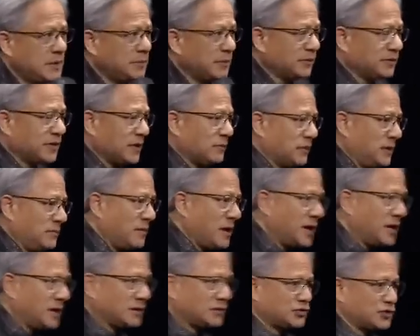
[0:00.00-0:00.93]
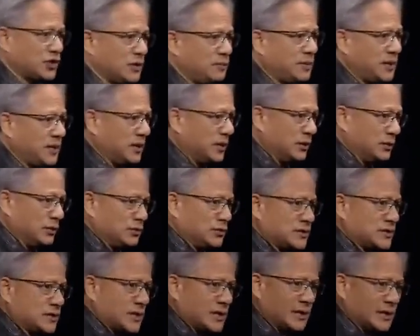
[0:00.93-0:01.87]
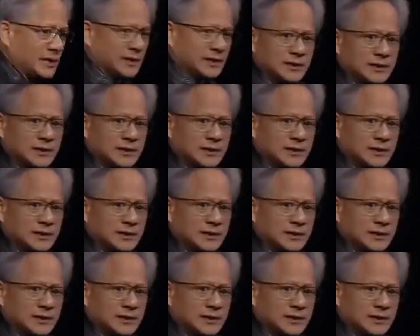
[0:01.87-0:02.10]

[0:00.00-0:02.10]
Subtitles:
People think we make GPUs,